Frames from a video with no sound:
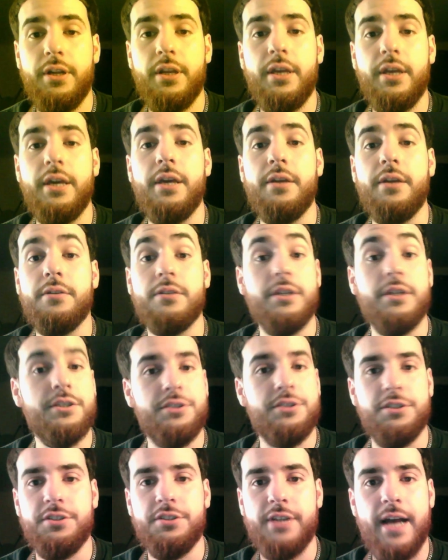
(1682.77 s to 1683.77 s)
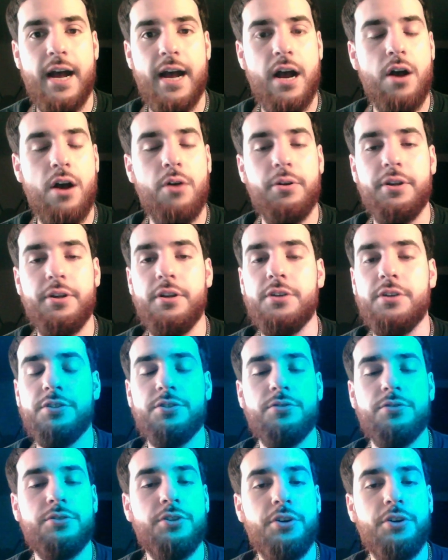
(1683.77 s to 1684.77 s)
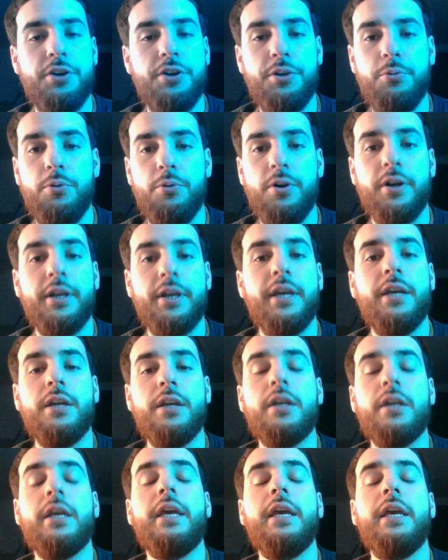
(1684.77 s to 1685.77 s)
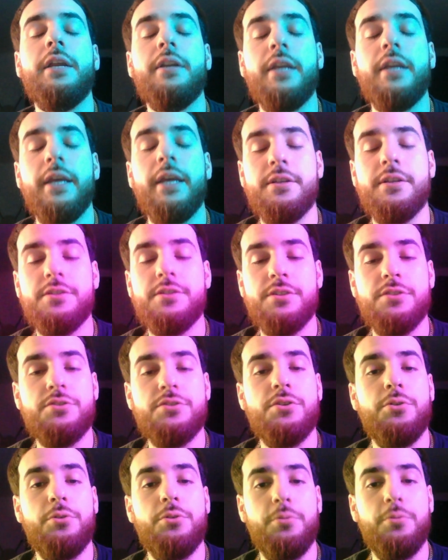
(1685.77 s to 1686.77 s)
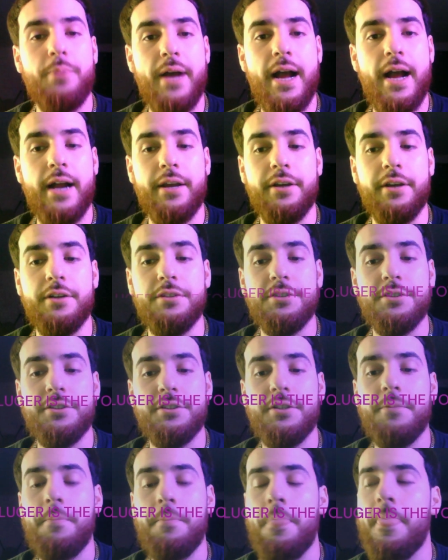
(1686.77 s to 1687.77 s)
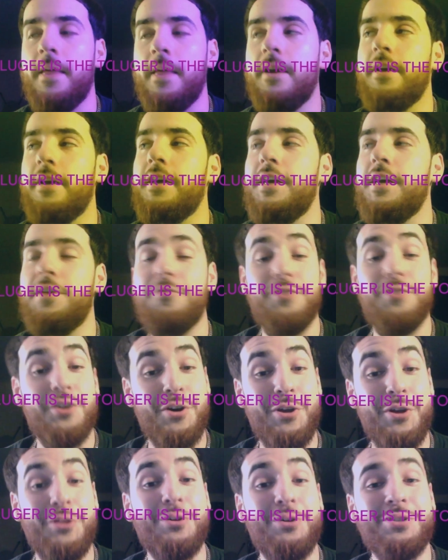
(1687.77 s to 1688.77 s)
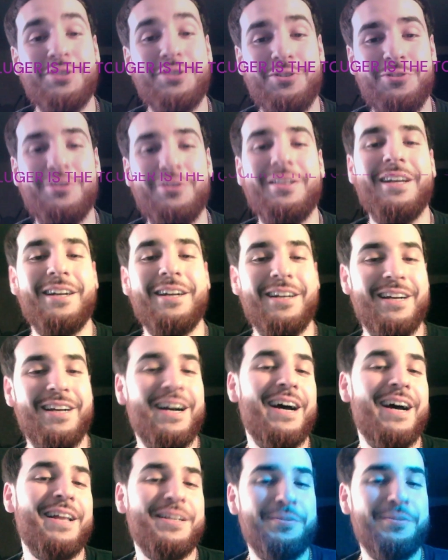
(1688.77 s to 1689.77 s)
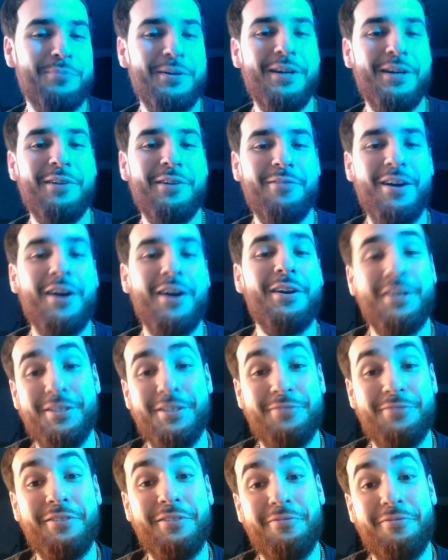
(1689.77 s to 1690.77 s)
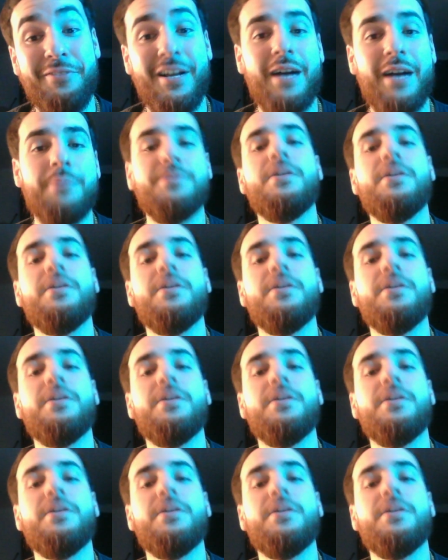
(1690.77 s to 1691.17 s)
He dishes out. He does the dirty work. He is the total package, even though he looks like a guy that's playing around in his flip flops.